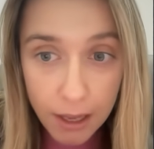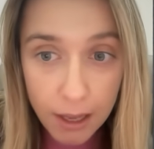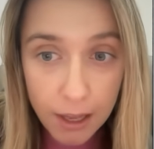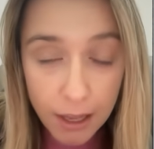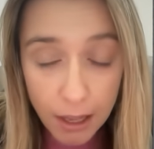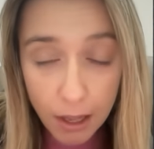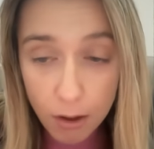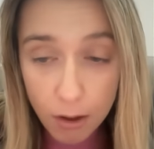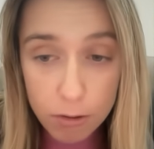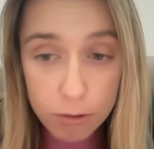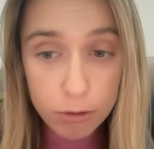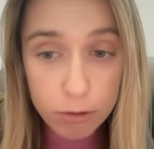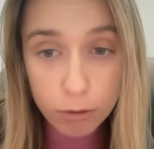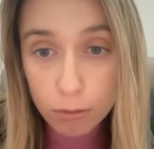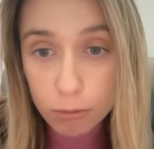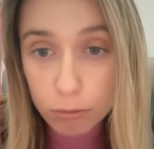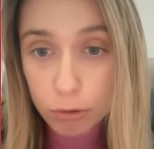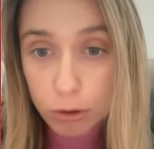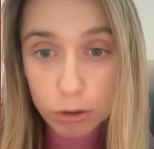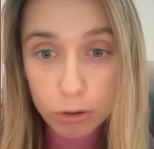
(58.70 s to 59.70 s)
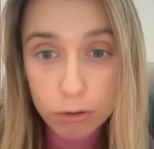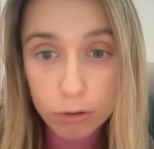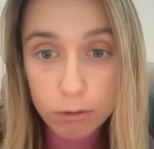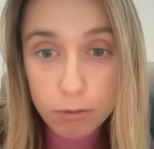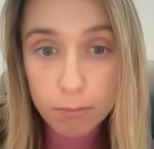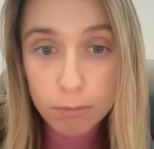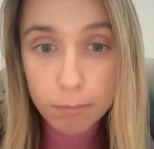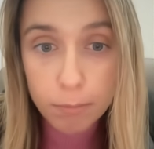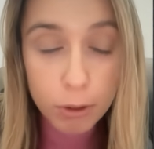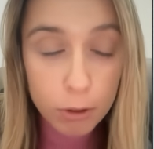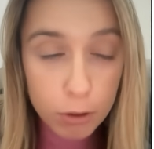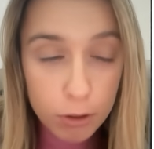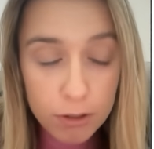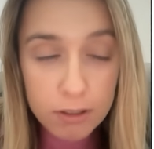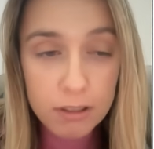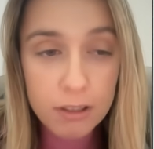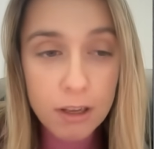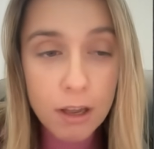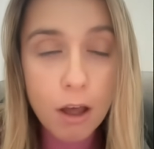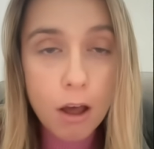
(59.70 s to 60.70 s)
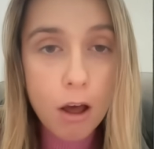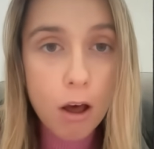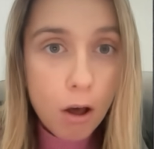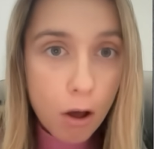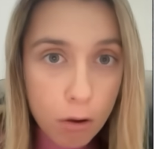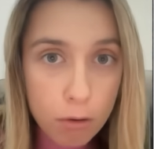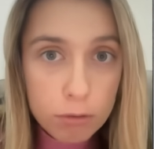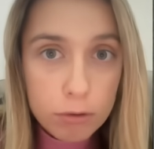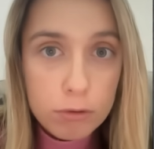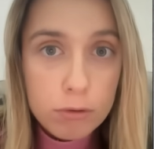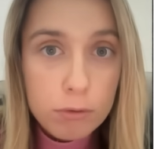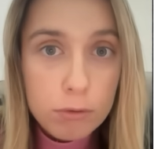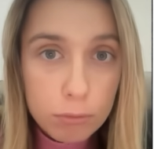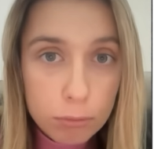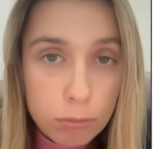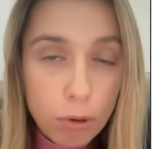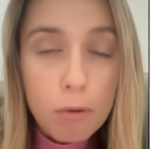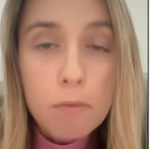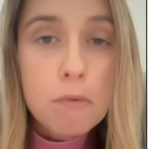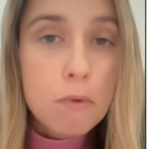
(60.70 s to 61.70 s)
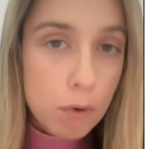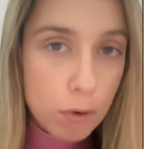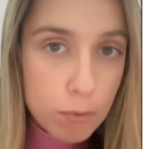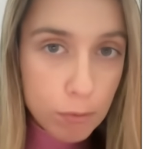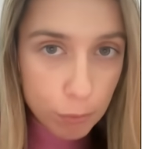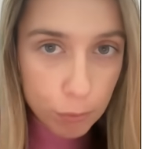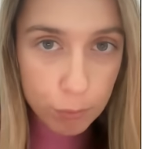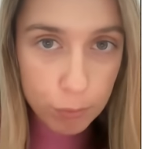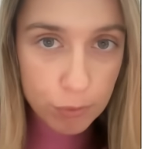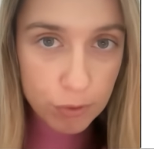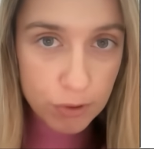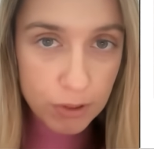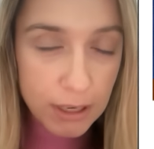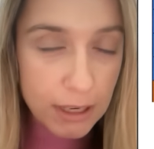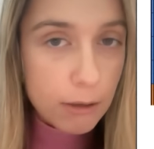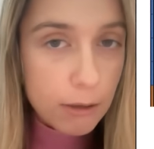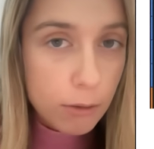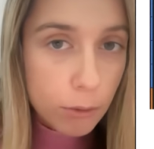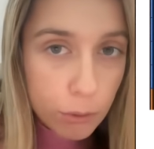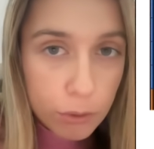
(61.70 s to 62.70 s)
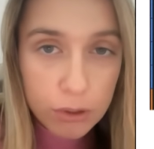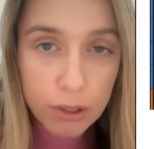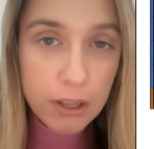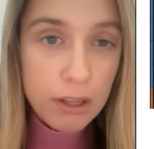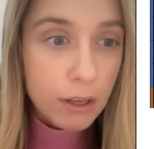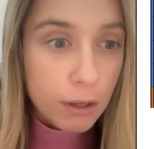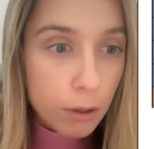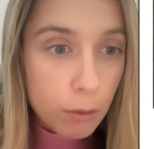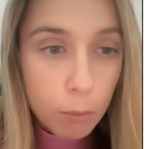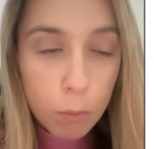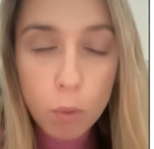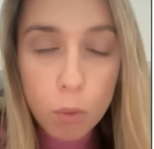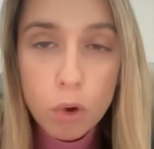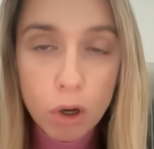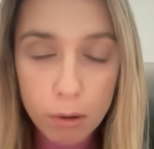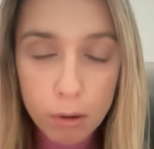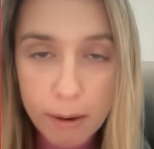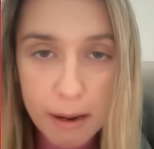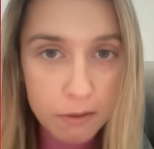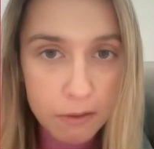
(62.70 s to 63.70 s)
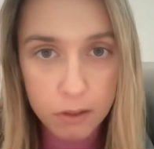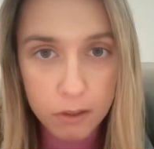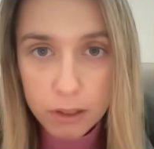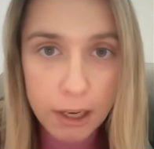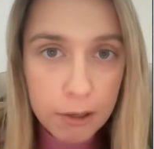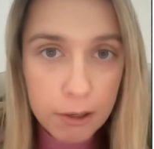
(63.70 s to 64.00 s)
Arsenal because Arsenal don't lose, it looks like they're going to walk away with the title